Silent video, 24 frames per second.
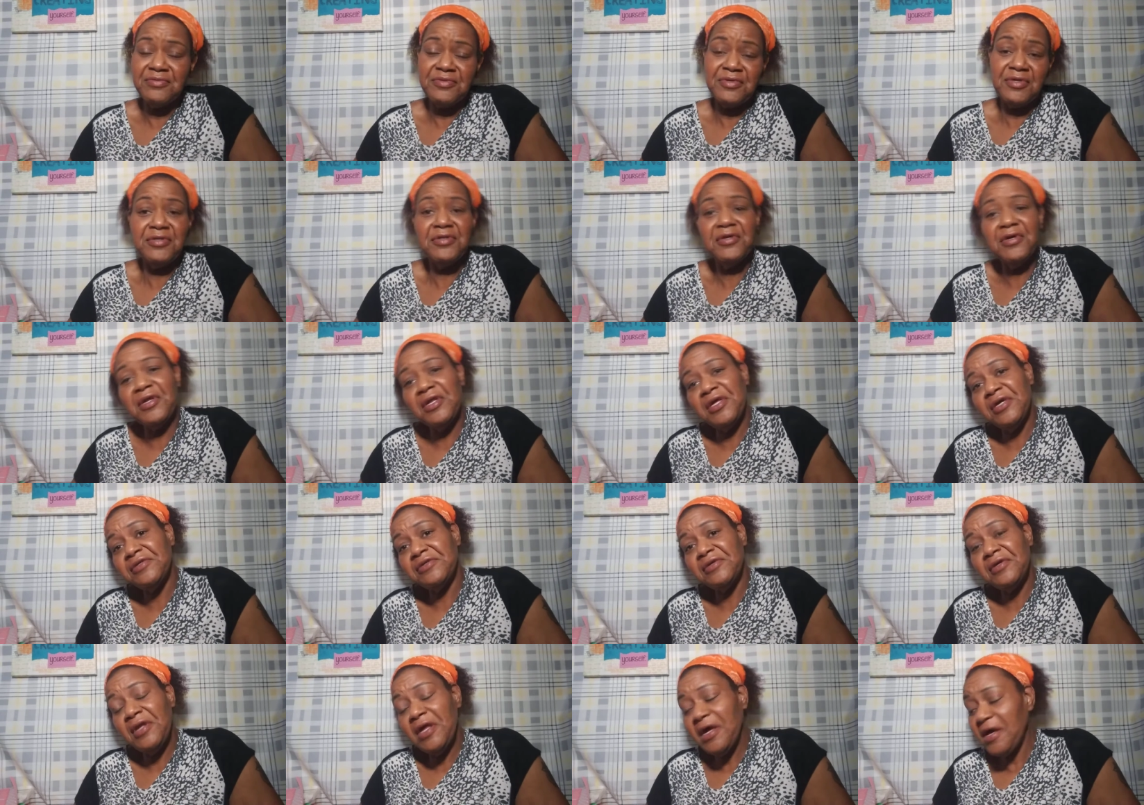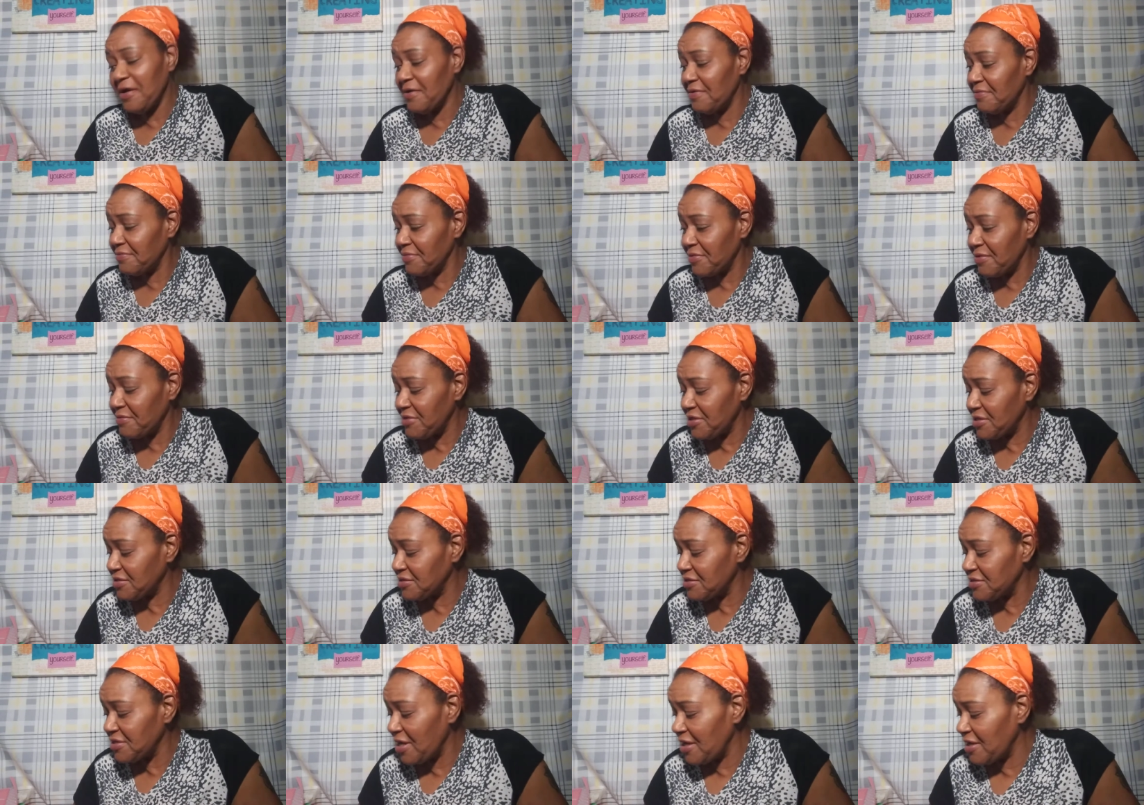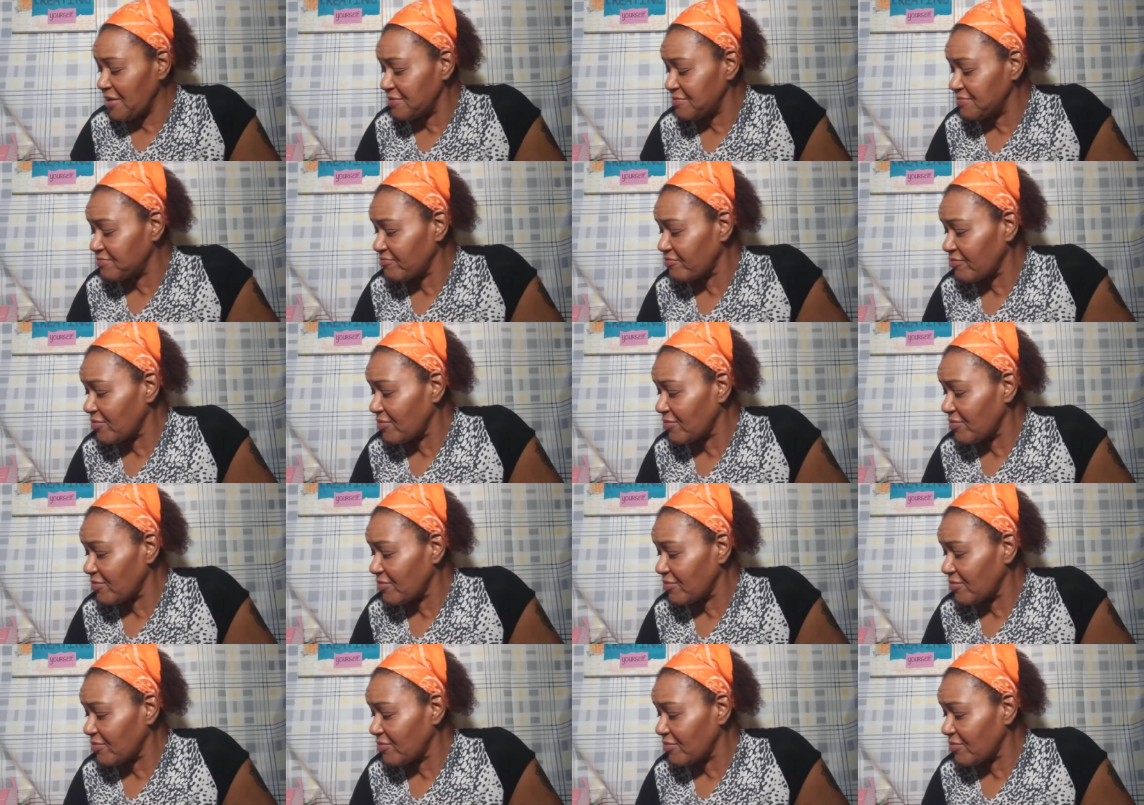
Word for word: to the Glitz Glam. I mean, it's not...